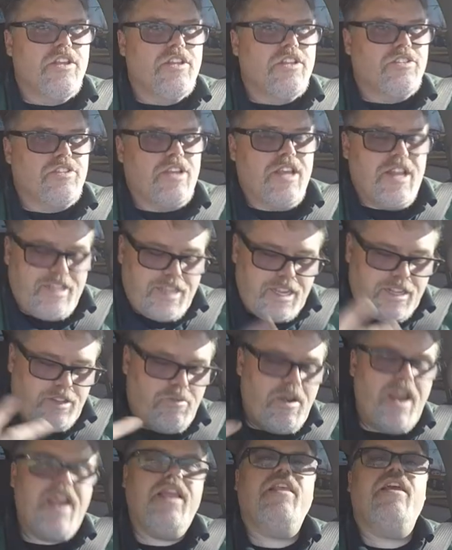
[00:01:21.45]
So I had to take the
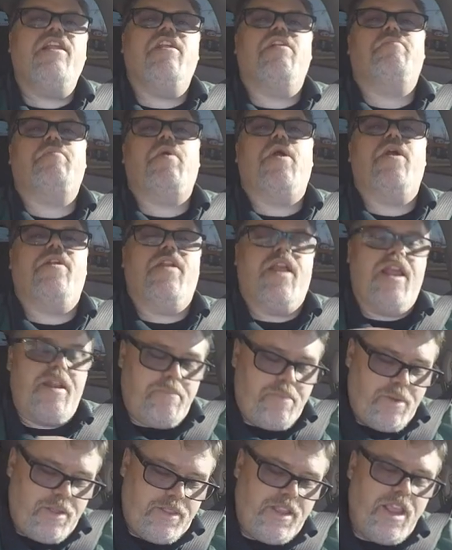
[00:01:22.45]
regulator apart
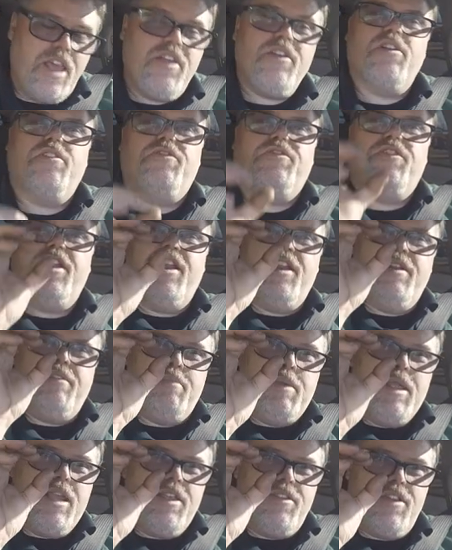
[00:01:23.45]
and put the other friggin'
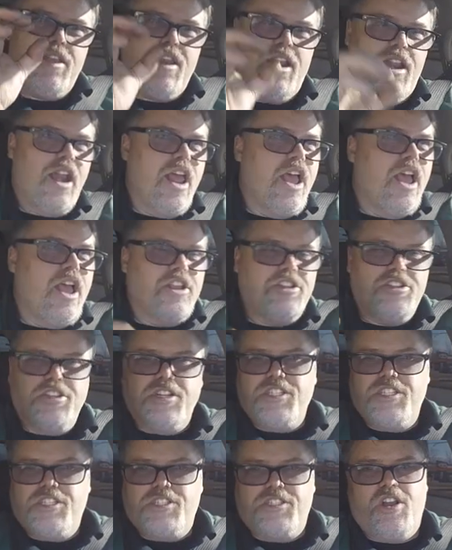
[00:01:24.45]
piece in it. I should
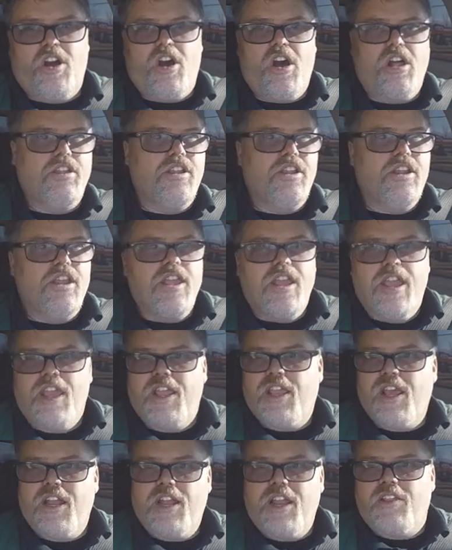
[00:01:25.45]
have just called
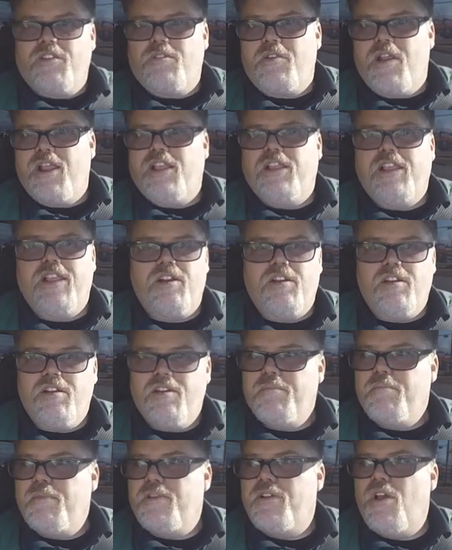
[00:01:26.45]
and got another regulator.
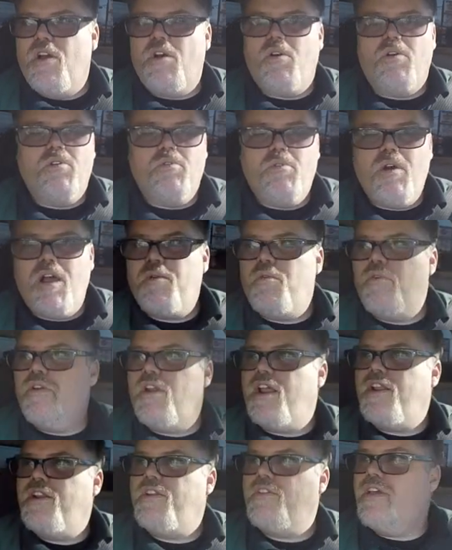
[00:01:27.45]
But no, why would
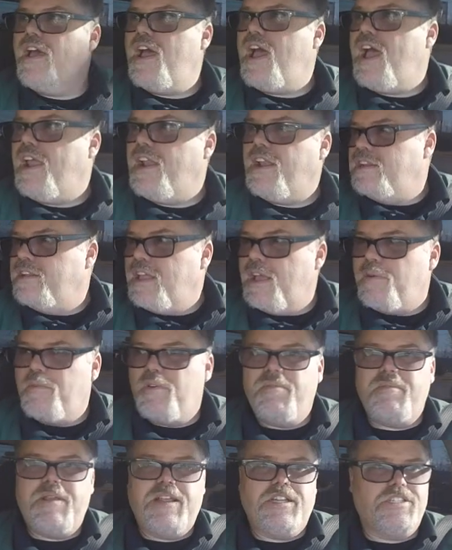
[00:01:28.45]
I do that? That
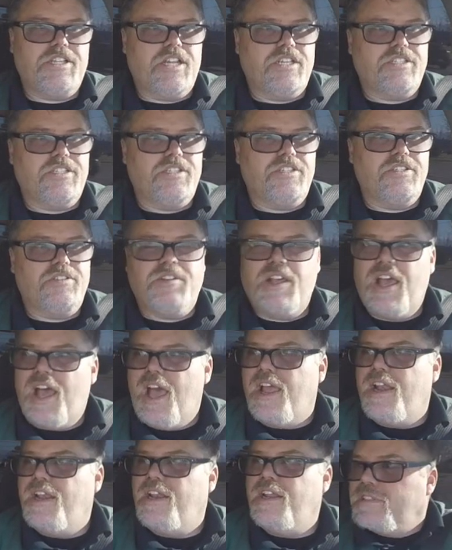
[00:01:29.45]
wouldn't make sense to do
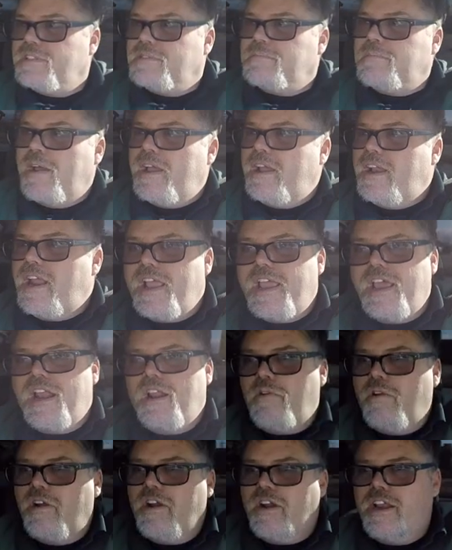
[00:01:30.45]
that. But I got
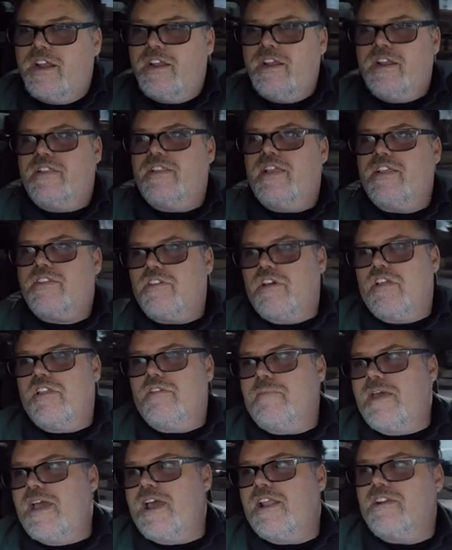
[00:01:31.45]
it working and that's all
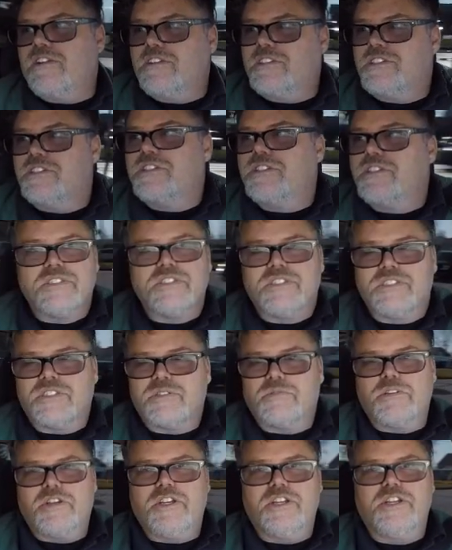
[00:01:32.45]
that matters. So
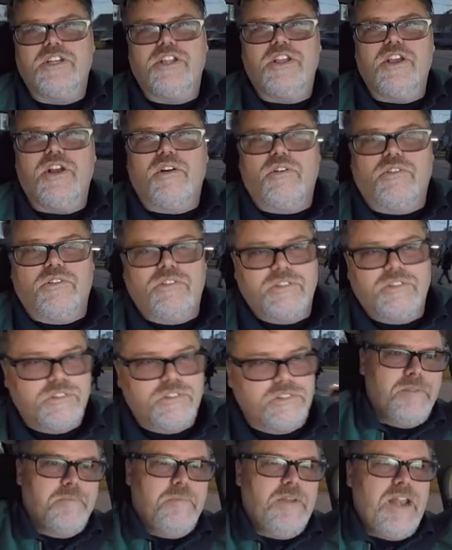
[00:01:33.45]
we're good to go.
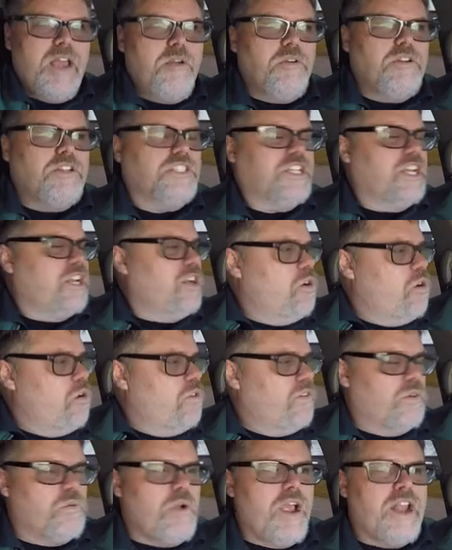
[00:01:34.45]
And now we're just gonna go
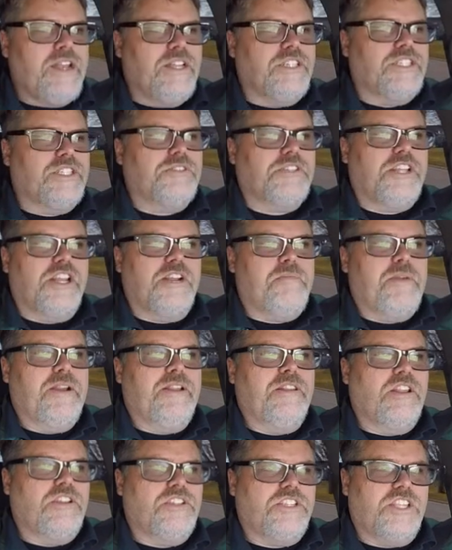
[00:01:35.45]
over to Wendy's. I was gonna bring
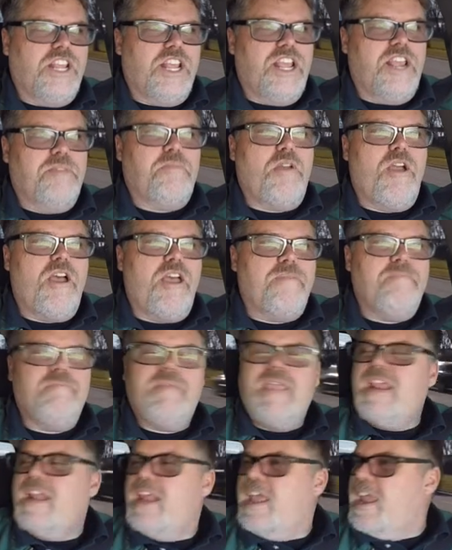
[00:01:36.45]
lunch today. I
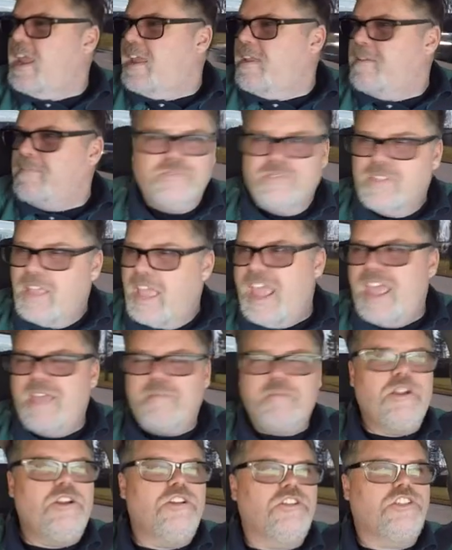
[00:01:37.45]
made a
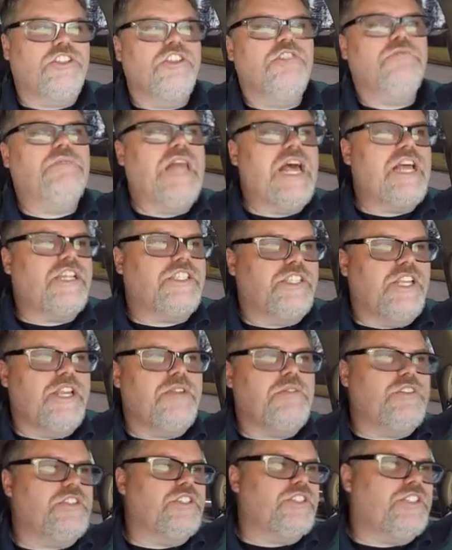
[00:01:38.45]
hamburger soup last night,
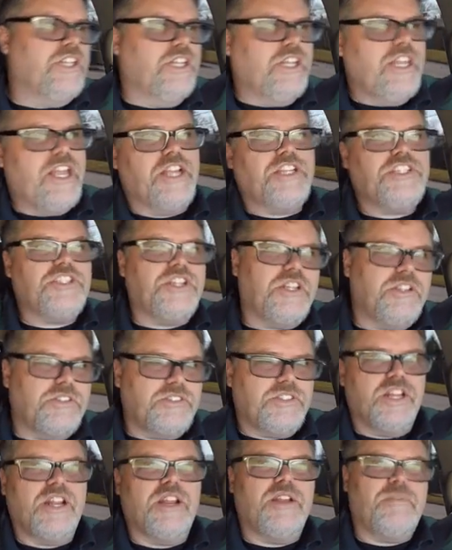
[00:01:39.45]
which is delish, and I
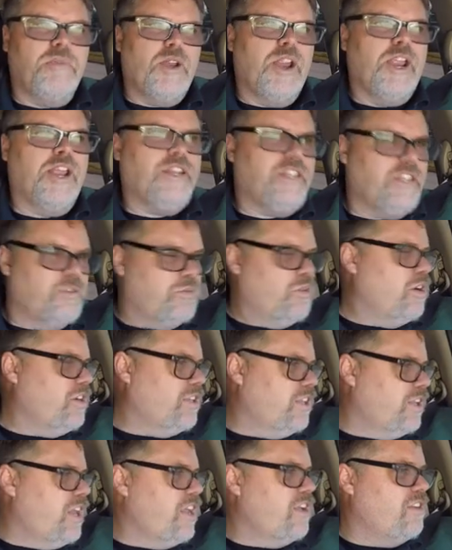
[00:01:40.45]
was gonna bring it to work
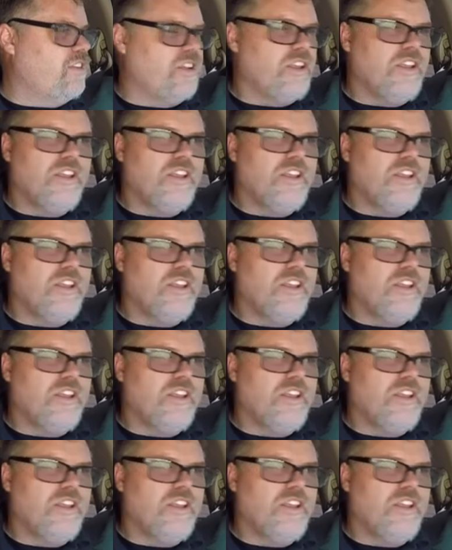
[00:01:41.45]
today.